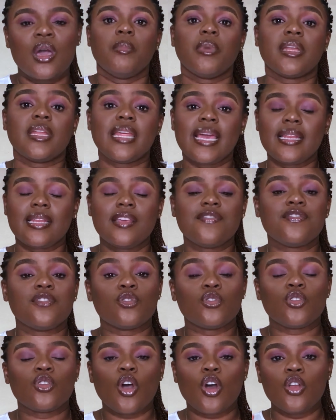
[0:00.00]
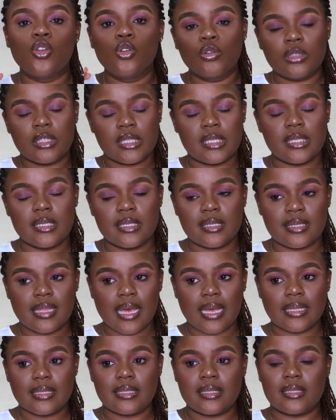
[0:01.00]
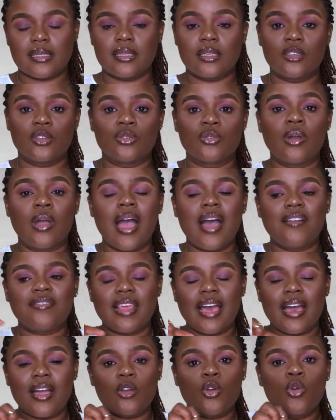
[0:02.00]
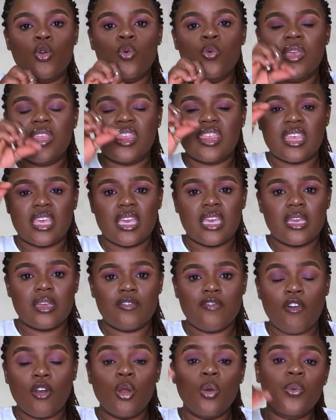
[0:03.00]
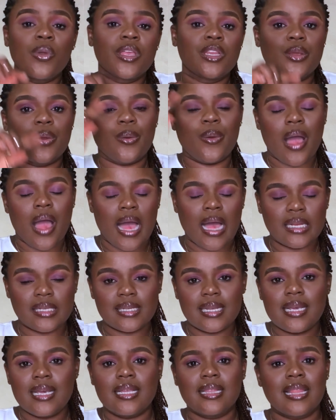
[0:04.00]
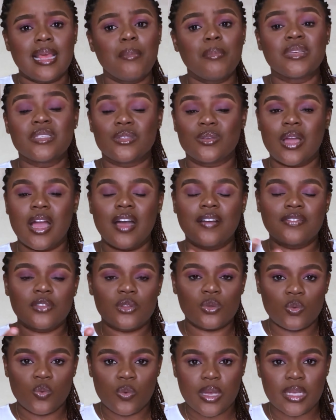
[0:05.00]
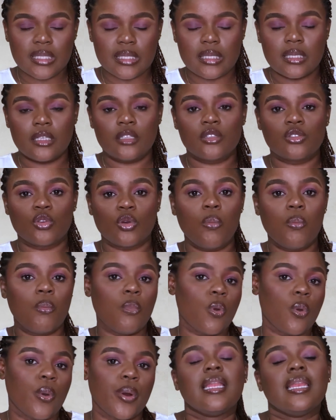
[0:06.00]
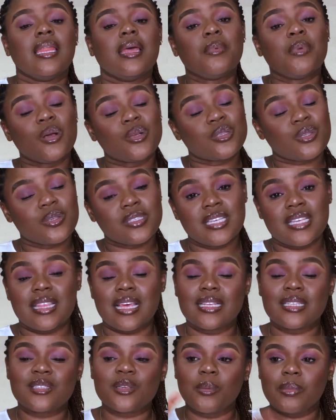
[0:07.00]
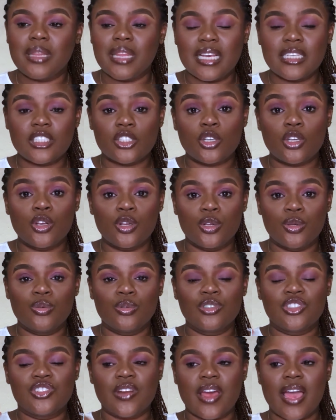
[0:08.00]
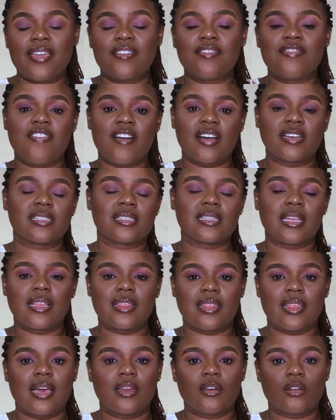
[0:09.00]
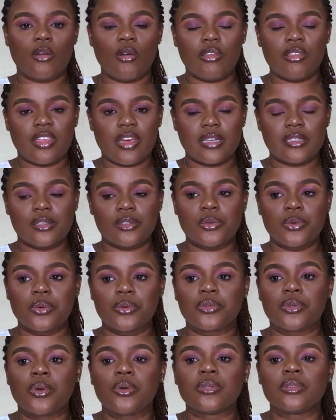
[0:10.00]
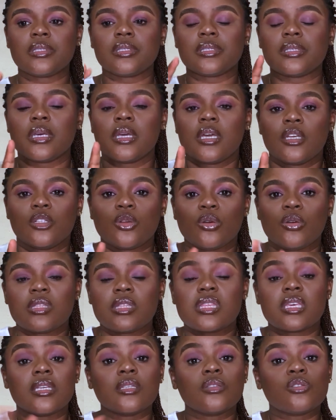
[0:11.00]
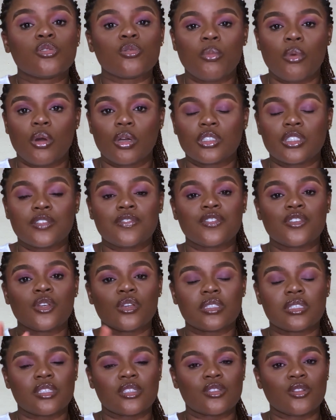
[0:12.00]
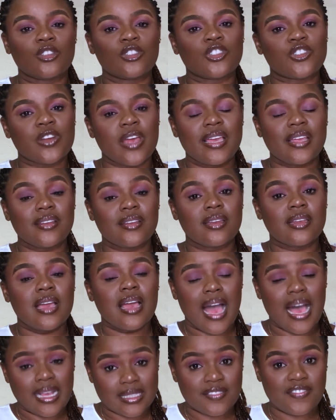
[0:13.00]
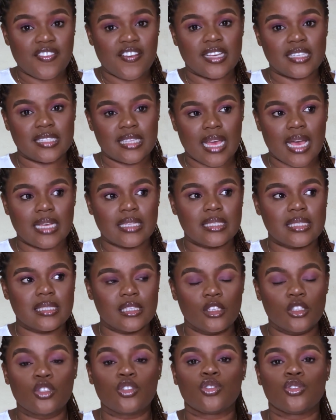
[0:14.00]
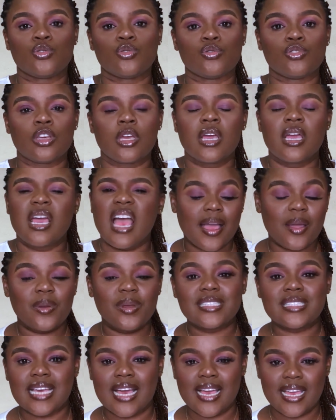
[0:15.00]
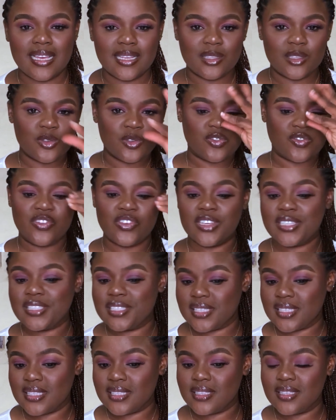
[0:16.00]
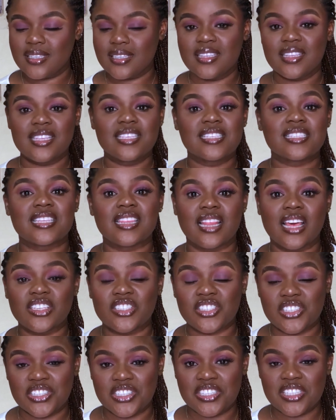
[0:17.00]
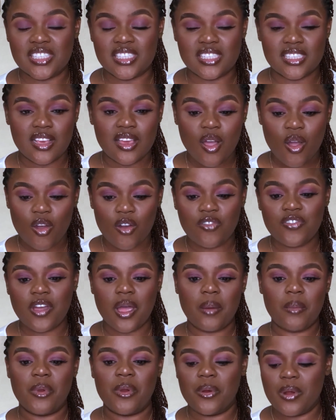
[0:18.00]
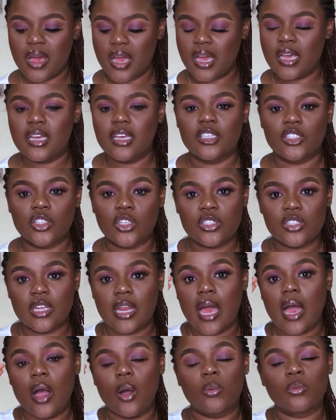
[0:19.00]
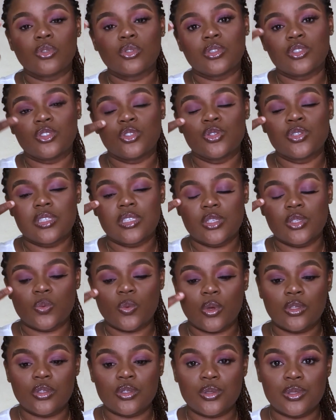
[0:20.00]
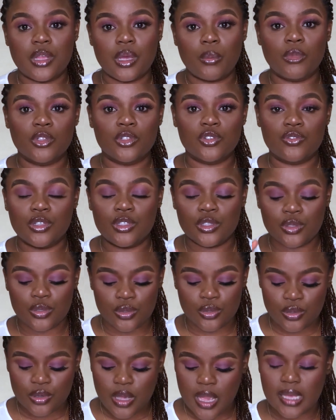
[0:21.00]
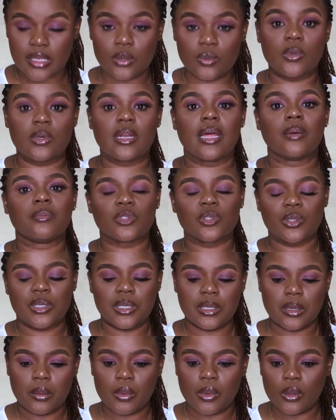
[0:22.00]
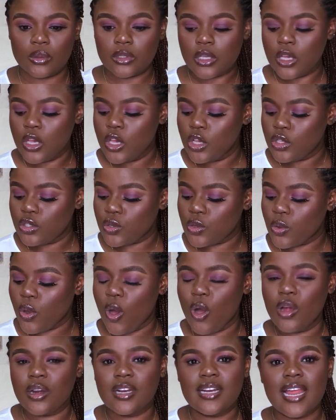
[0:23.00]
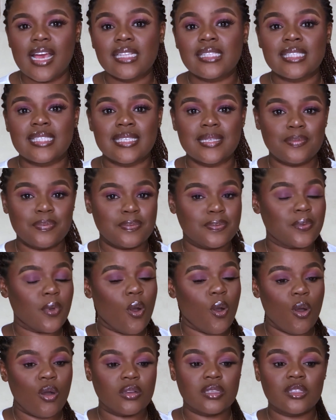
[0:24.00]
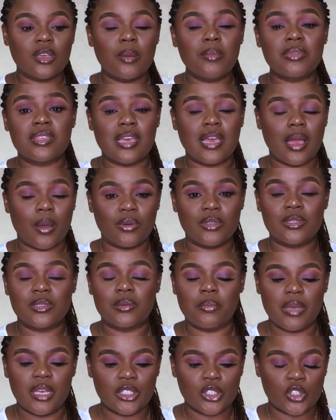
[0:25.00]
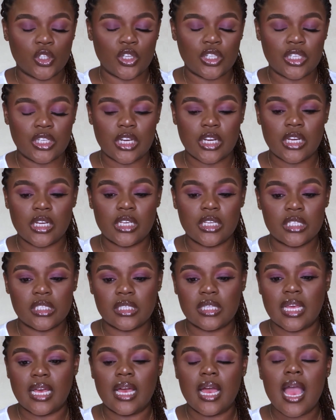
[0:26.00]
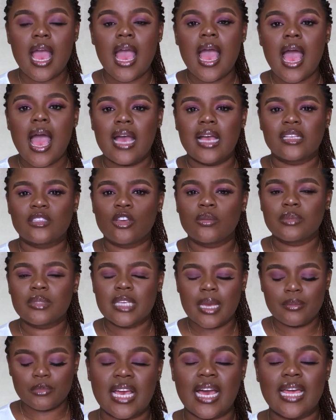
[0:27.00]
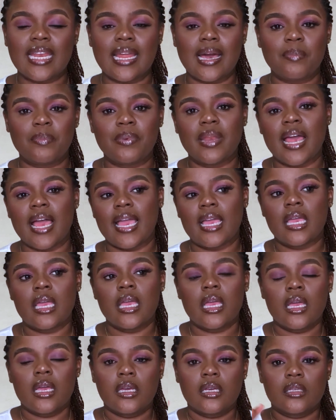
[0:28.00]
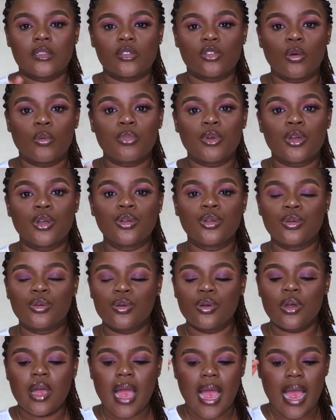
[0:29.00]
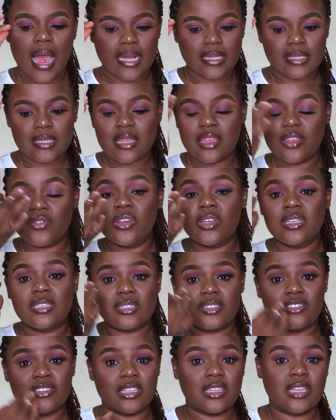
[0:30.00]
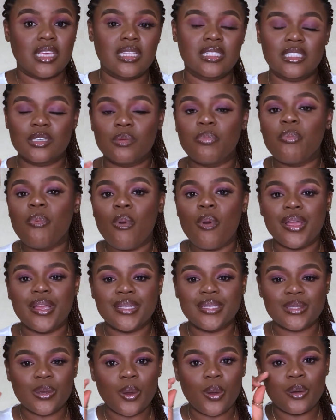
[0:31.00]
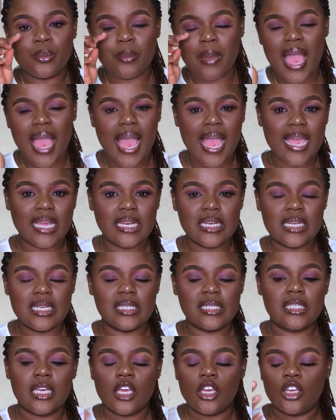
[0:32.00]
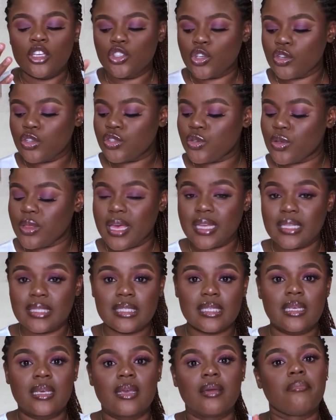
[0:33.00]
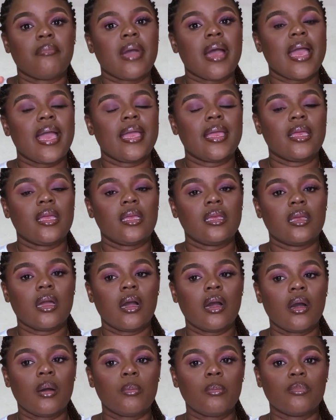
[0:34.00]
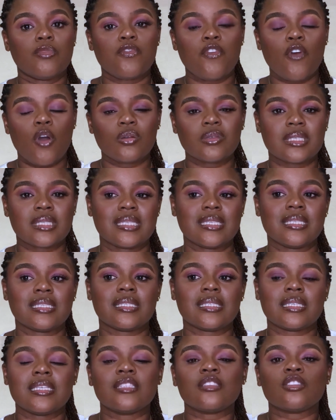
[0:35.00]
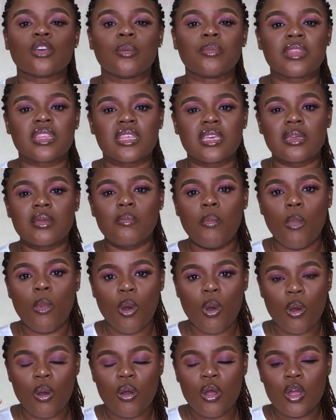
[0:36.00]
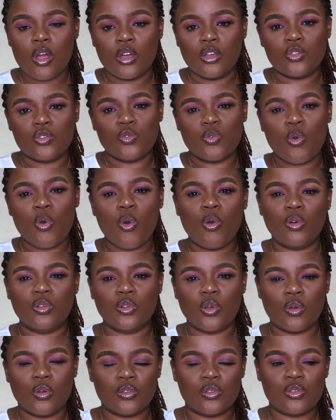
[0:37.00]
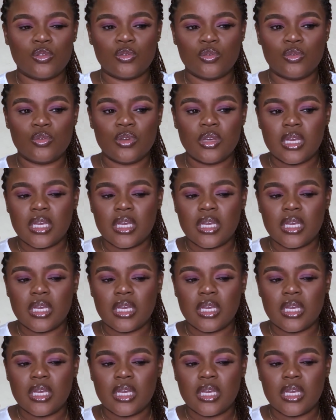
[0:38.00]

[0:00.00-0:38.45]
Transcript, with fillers: But then if you do not notice that you have that gooey thing following your hand, that means you have to wait some more. Let me also say that some lash glue dry faster than others, so don't don't think too much if yours is not drying as fast as it should. I went ahead to fix these lashes off camera just so that I'll use this one to demonstrate to you guys what I'm talking about. So another tip or something I want to mention here is that I sometimes am applying some glue at three strategic points on my eyelid, just so that my um, falsies see something more to hold on to.